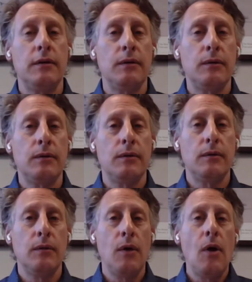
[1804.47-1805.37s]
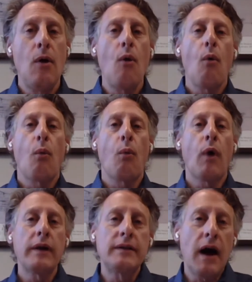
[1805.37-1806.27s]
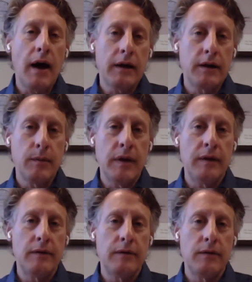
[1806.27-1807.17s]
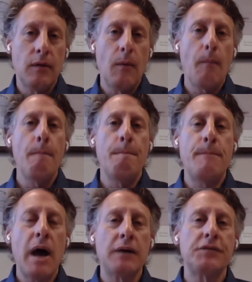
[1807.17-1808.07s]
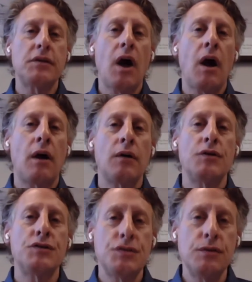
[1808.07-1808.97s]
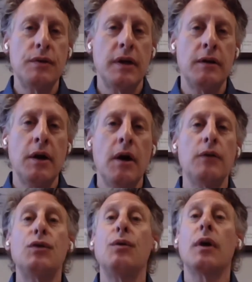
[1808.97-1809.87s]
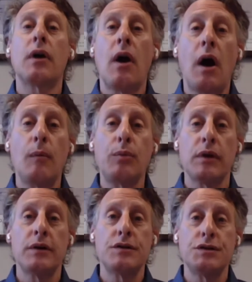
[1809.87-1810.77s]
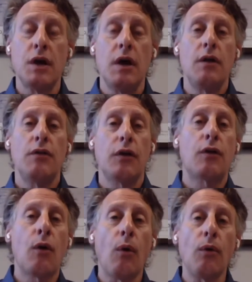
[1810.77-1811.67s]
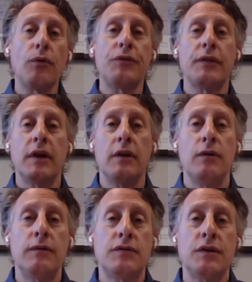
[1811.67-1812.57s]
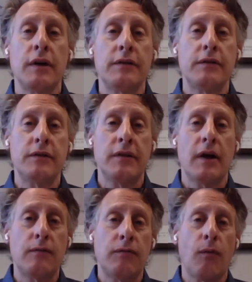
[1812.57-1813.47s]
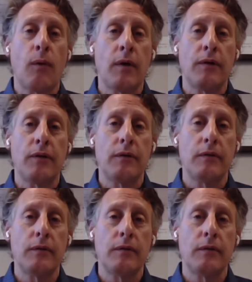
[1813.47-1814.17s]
you what documents best are suited to accomplish the goals that you've just set forth